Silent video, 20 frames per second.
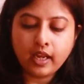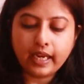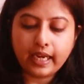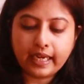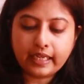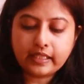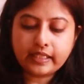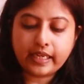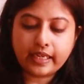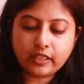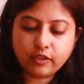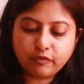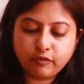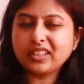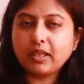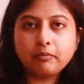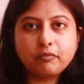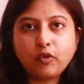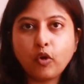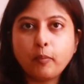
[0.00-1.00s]
it hit
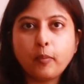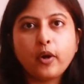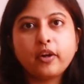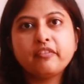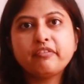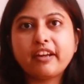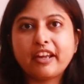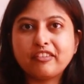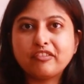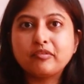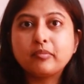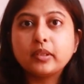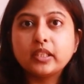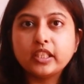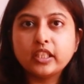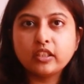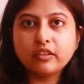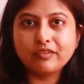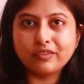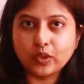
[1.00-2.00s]
some 4.5
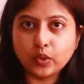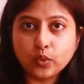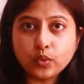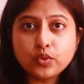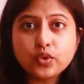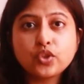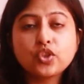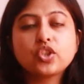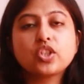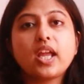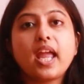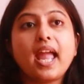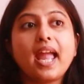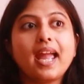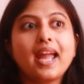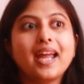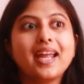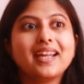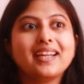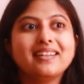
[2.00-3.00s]
million views,
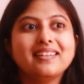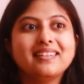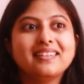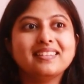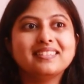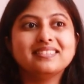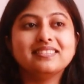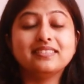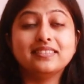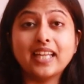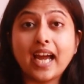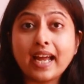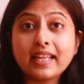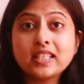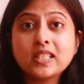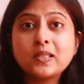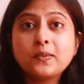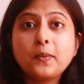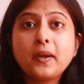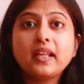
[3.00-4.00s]
and
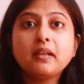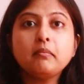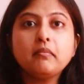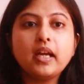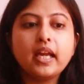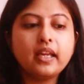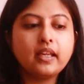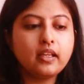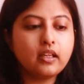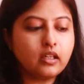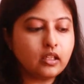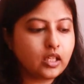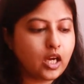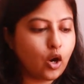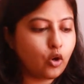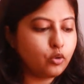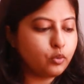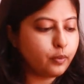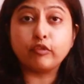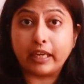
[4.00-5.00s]
that's when my
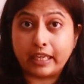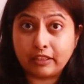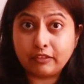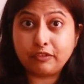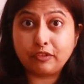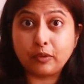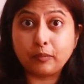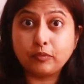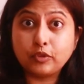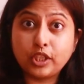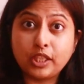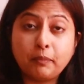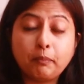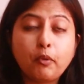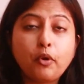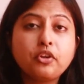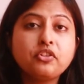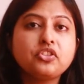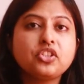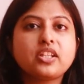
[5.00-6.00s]
account went from
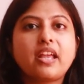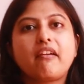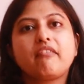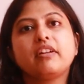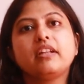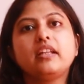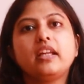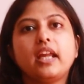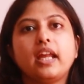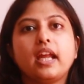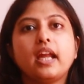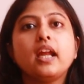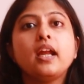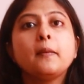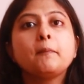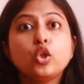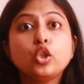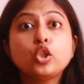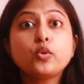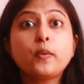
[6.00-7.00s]

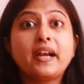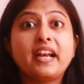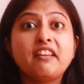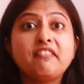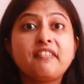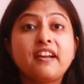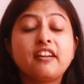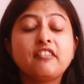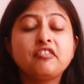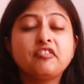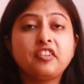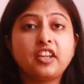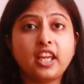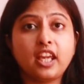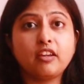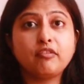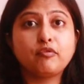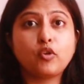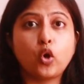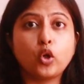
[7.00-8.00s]
3.7k to
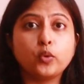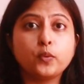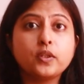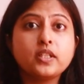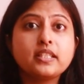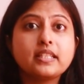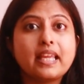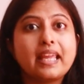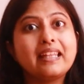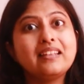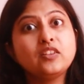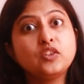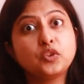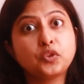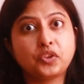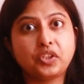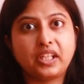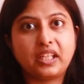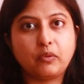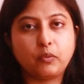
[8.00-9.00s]
25k followers in
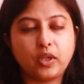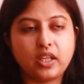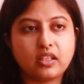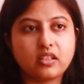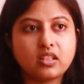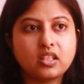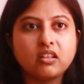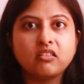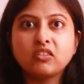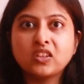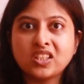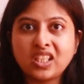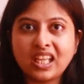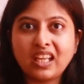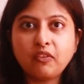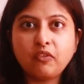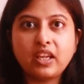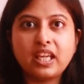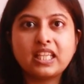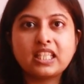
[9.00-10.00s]
3 weeks. In
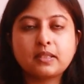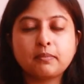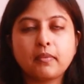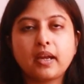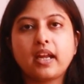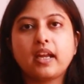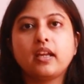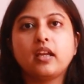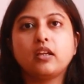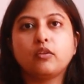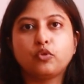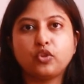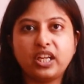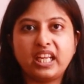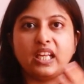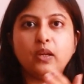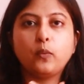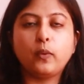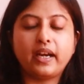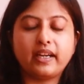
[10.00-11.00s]
3 weeks, my
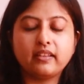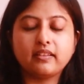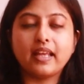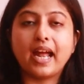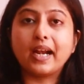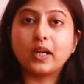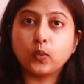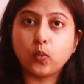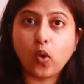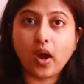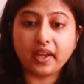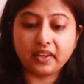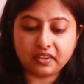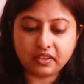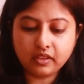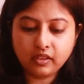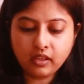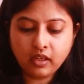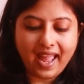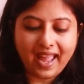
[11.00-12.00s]
reel went that
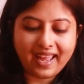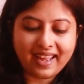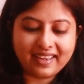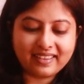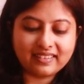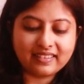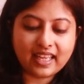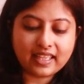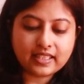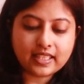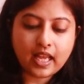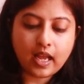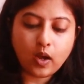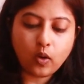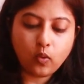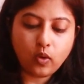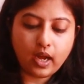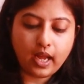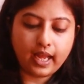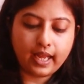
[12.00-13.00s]
viral, and that's
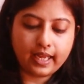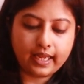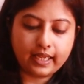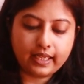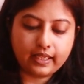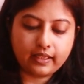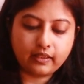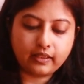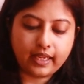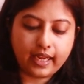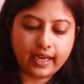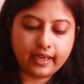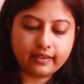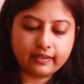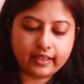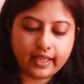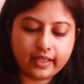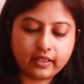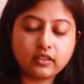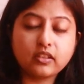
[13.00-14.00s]
how I
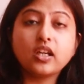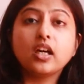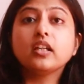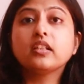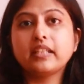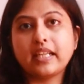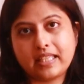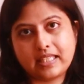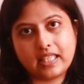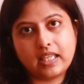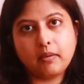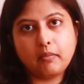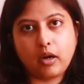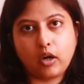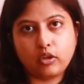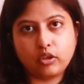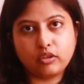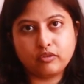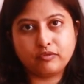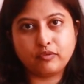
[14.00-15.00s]
gained like a crazy
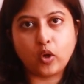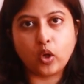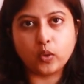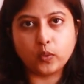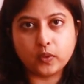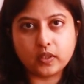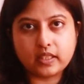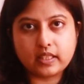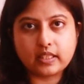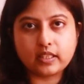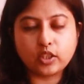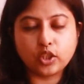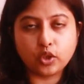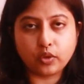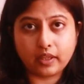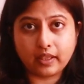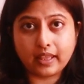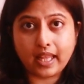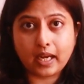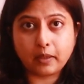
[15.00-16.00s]
amount of followers
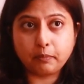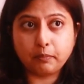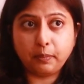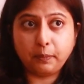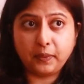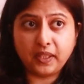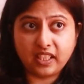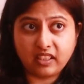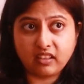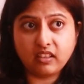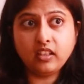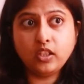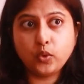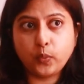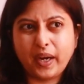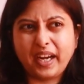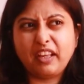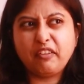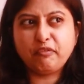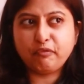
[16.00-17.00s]
during that period,
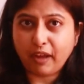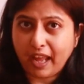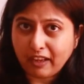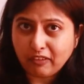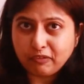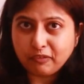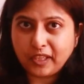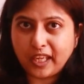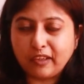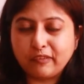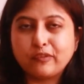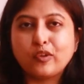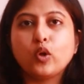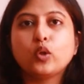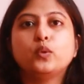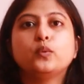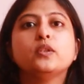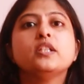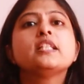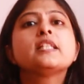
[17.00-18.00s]
25k
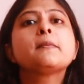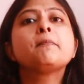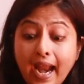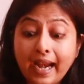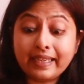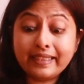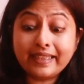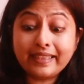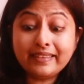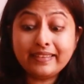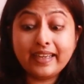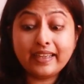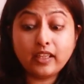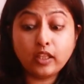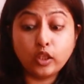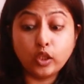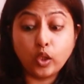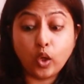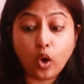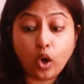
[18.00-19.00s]
followers. I did get
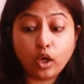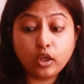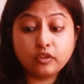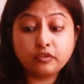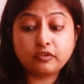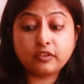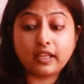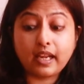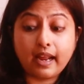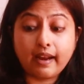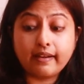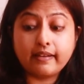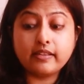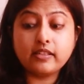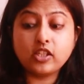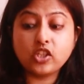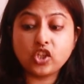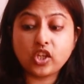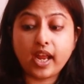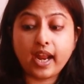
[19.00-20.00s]
a lot of
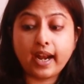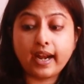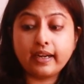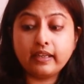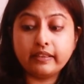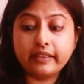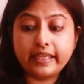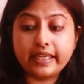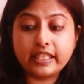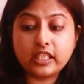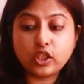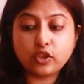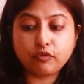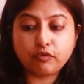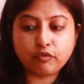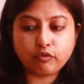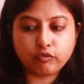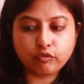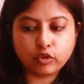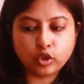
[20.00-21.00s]
clients and
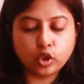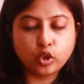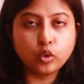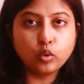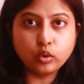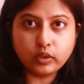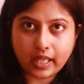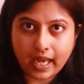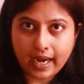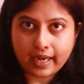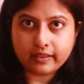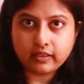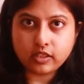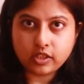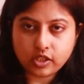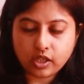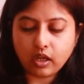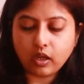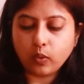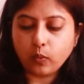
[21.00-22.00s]
leads through that
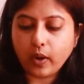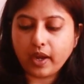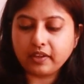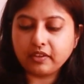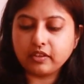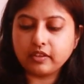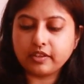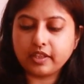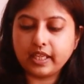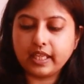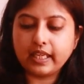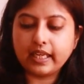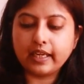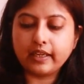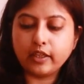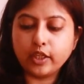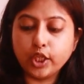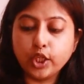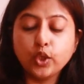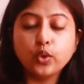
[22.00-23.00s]
viral reel
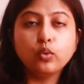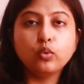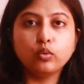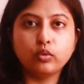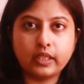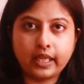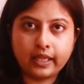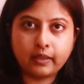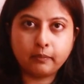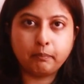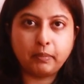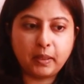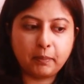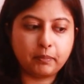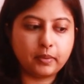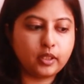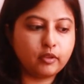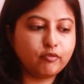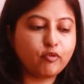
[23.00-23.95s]
and new like people